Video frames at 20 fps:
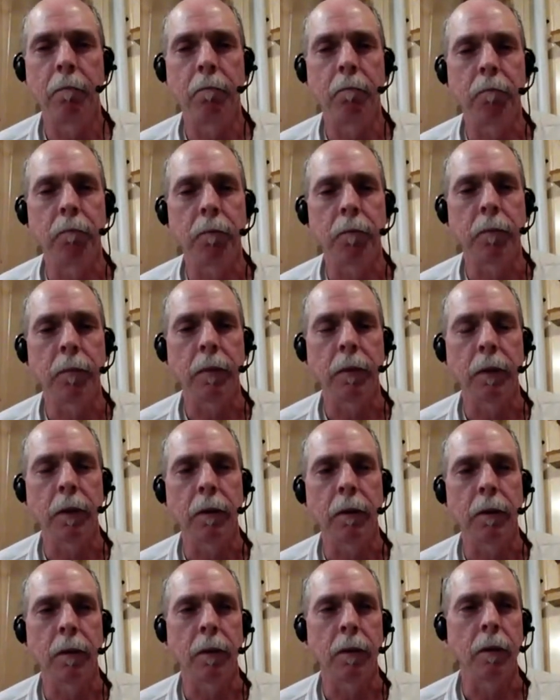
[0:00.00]
um,
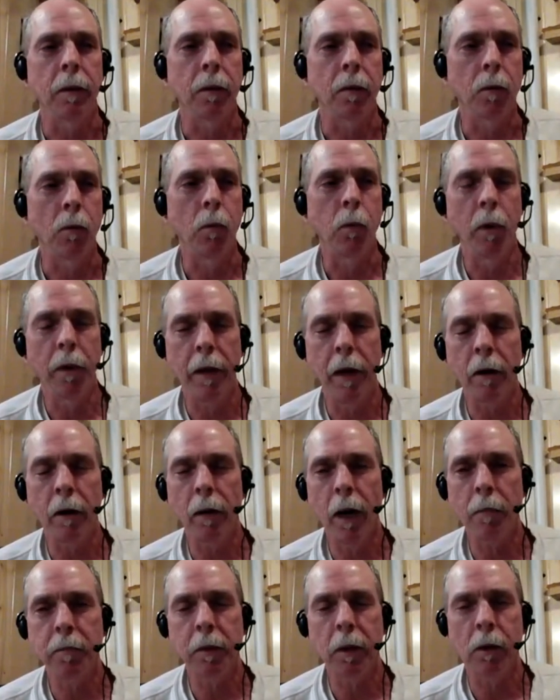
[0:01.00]

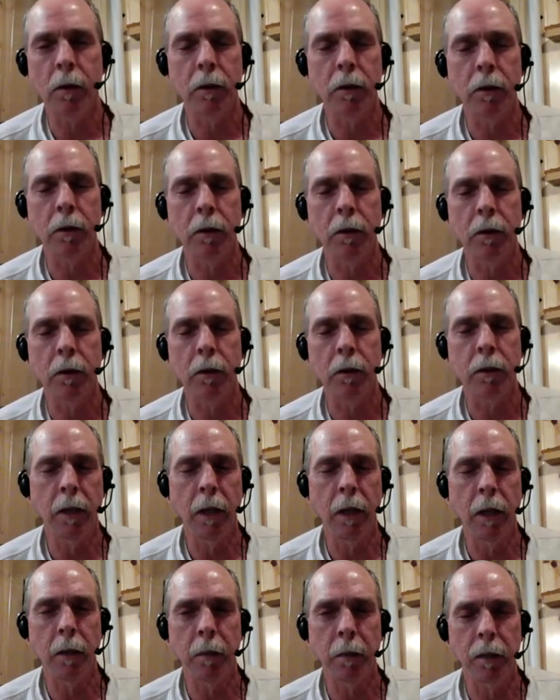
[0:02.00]
without optical
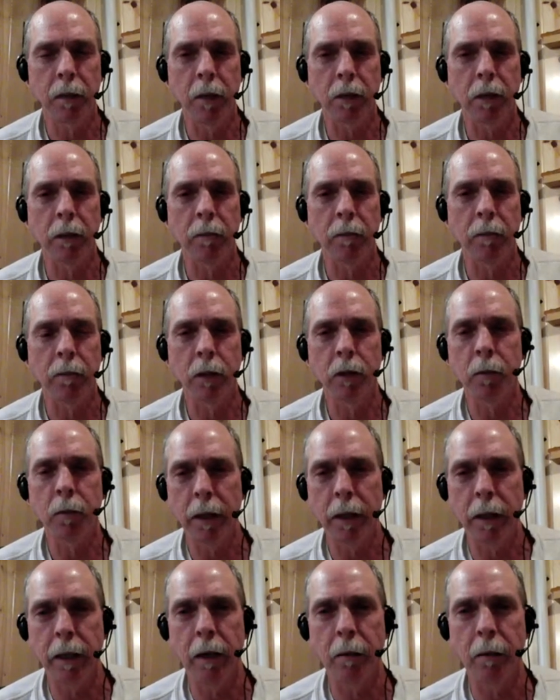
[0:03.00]
stabilization,
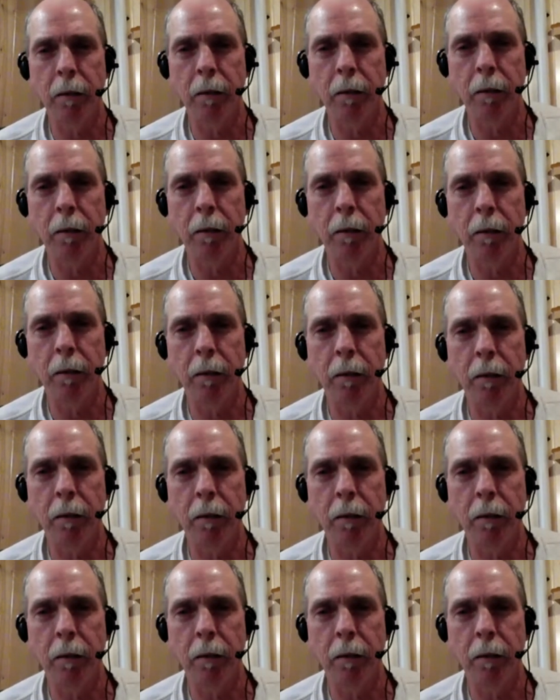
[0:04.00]
which my camera
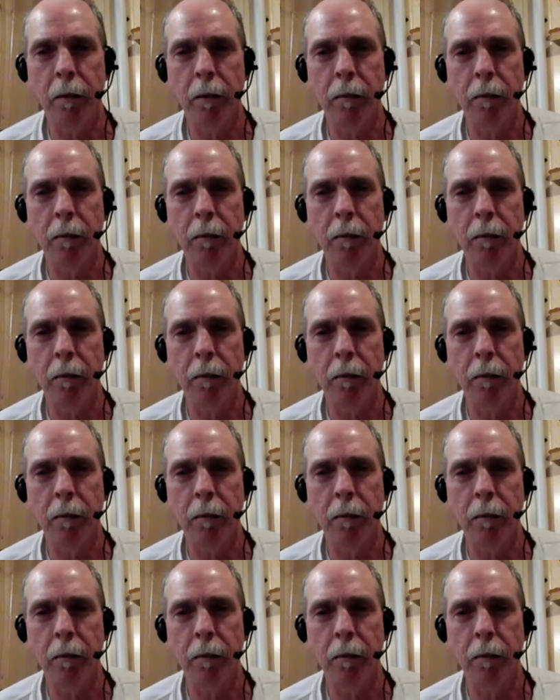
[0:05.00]
has,